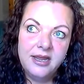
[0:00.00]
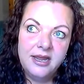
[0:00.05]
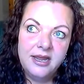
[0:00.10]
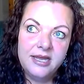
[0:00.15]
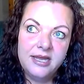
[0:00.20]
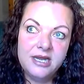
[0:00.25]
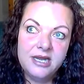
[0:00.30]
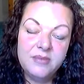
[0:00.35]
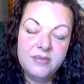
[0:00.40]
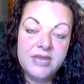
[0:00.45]

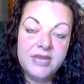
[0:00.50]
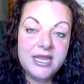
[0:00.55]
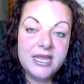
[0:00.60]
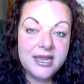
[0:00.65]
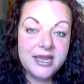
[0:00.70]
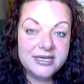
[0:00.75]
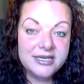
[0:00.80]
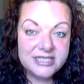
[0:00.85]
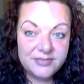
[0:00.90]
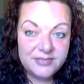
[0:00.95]
And I
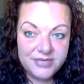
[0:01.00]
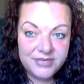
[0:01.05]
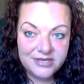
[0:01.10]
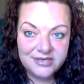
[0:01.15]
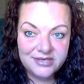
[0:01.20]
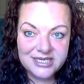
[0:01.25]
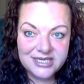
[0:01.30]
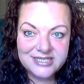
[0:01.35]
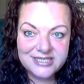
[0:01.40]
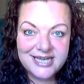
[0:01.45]
began to
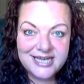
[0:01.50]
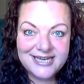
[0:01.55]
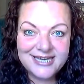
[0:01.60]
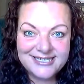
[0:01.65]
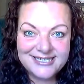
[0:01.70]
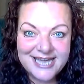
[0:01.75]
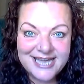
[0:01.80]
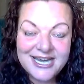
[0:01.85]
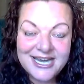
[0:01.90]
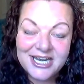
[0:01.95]
build this
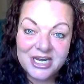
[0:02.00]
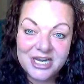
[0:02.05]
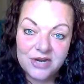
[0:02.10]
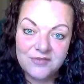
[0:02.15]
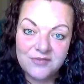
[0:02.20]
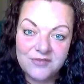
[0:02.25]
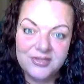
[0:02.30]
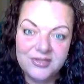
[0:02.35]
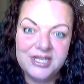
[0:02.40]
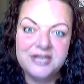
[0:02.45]
identity
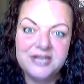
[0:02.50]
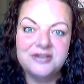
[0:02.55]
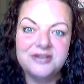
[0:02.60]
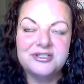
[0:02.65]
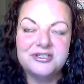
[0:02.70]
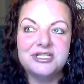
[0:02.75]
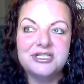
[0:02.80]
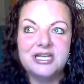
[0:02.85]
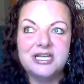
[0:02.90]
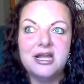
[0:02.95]
over the
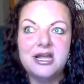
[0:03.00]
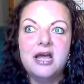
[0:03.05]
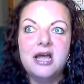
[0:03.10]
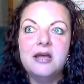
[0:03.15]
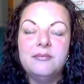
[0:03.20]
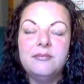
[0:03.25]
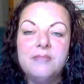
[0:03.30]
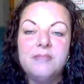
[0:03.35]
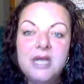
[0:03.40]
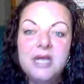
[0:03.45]
years to
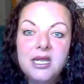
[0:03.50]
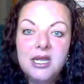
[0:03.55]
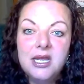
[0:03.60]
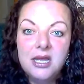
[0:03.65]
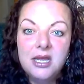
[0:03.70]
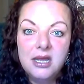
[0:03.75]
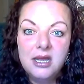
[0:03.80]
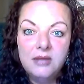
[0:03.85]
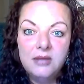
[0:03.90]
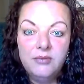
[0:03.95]
come
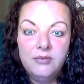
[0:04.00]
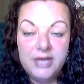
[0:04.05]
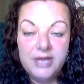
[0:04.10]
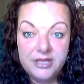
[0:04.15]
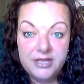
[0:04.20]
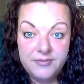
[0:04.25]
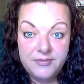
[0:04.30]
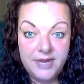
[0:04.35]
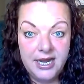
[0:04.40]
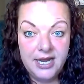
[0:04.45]

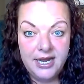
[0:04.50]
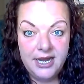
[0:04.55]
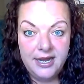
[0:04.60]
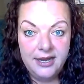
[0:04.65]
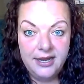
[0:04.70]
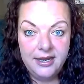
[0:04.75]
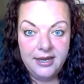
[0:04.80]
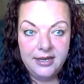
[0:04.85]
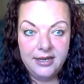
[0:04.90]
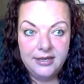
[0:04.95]
with
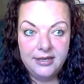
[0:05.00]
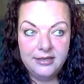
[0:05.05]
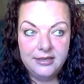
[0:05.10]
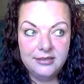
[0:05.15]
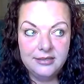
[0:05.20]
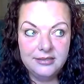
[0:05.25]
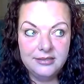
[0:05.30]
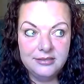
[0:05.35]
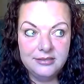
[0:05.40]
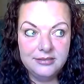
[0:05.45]
my
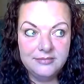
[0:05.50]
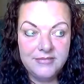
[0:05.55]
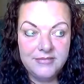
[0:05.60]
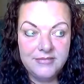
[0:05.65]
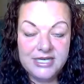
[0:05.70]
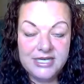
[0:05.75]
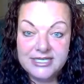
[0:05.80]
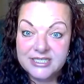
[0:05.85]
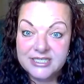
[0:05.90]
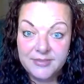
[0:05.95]

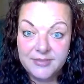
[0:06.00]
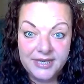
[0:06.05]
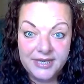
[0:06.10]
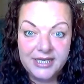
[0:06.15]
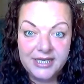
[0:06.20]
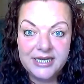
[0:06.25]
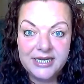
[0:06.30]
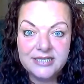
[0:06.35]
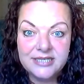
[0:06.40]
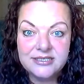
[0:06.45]

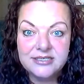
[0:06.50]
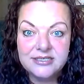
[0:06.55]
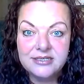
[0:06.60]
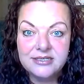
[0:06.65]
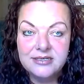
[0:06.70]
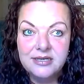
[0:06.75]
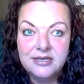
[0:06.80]
disabilities,